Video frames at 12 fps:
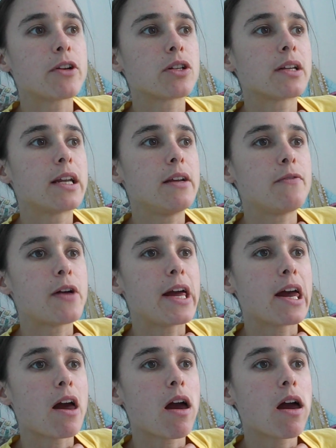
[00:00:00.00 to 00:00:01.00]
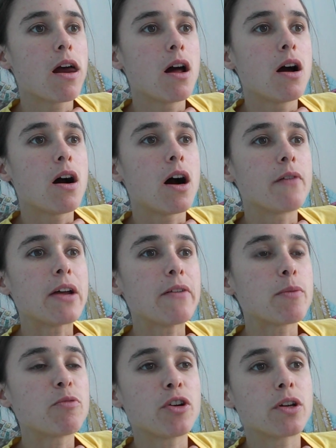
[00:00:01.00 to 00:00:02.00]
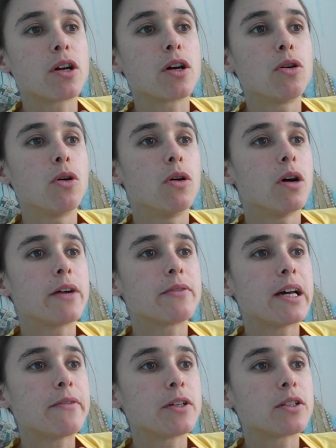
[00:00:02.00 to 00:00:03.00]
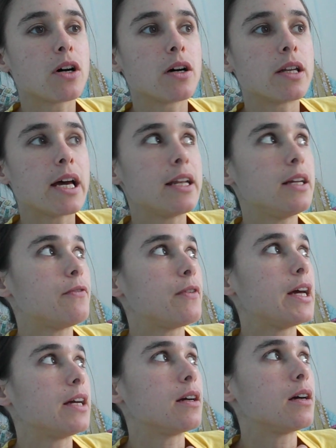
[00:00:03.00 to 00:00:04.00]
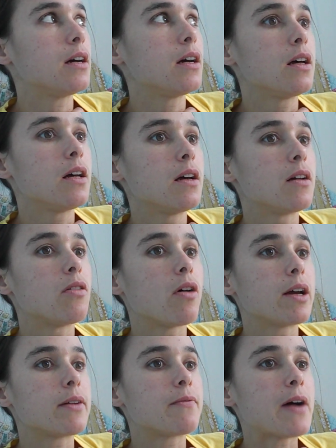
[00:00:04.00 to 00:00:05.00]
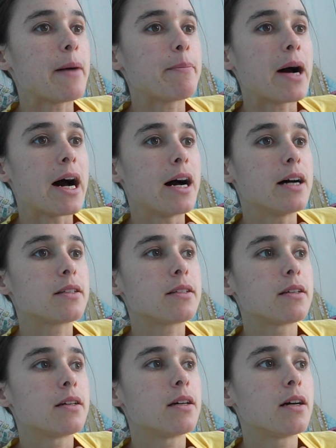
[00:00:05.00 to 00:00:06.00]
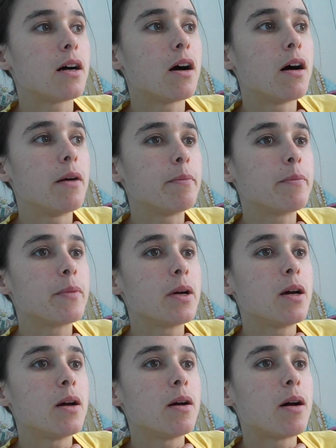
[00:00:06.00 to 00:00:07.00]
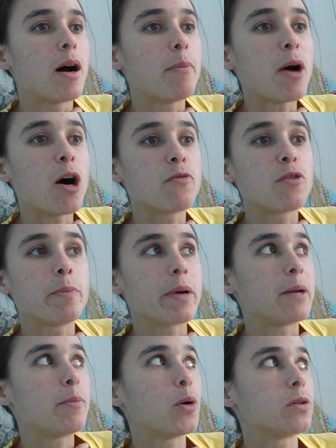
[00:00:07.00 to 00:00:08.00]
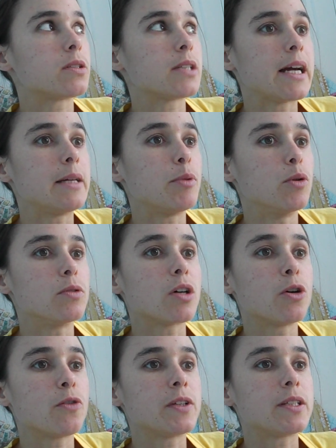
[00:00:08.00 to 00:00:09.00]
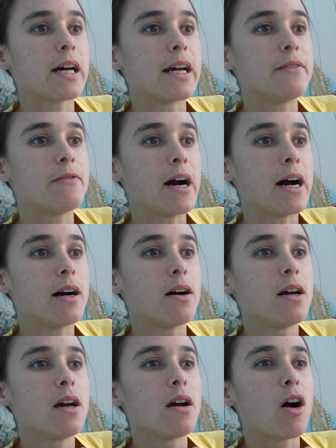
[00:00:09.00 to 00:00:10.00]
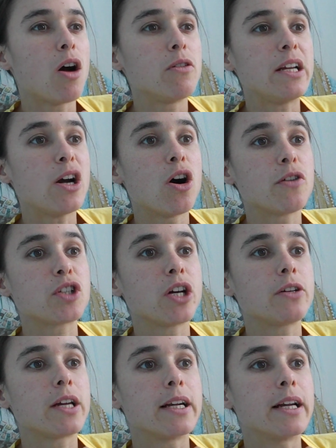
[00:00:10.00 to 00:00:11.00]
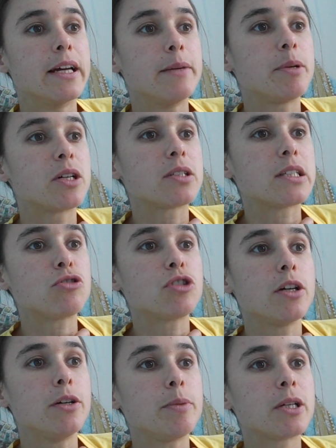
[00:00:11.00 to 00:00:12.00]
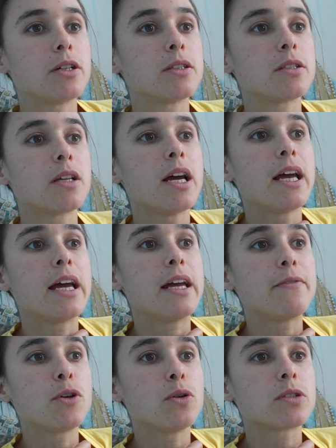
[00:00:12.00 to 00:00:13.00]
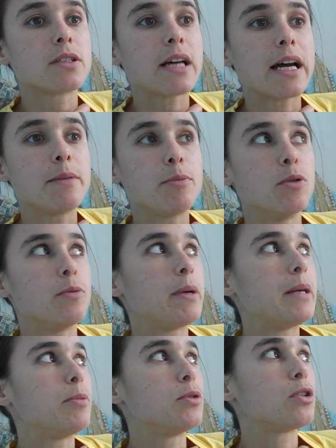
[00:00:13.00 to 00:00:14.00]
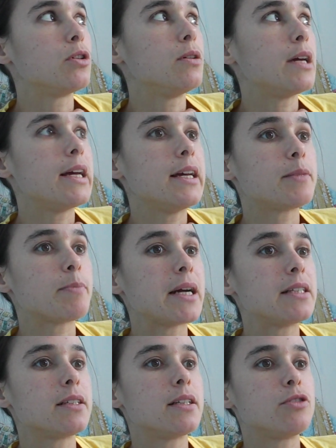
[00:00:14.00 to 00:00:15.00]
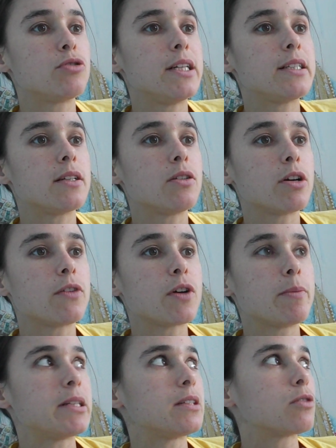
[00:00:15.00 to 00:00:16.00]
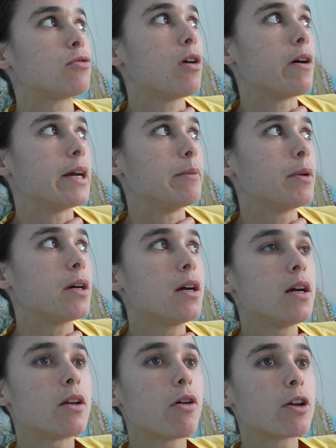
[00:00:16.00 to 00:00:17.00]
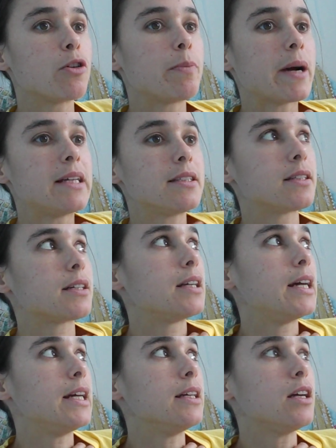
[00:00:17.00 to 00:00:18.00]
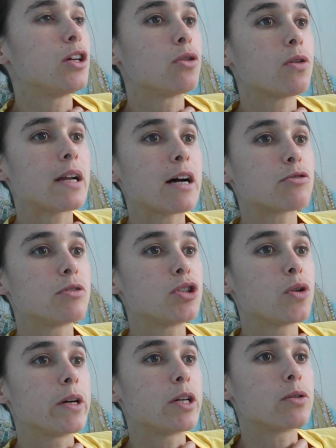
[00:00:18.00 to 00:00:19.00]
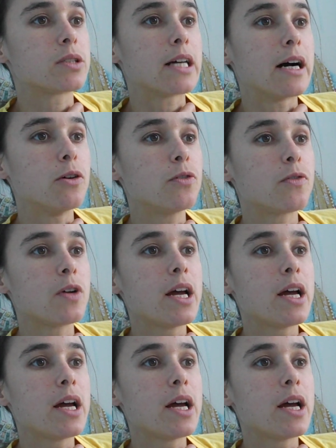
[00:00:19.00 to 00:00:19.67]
done anything, I've never broken the law, I've never done anything like that bad. Apart from being born disabled. I often say that, only half jokingly, because it's true, because if you're disabled, it is basically treated like you've committed a crime. Like you're not allowed to enjoy yourself.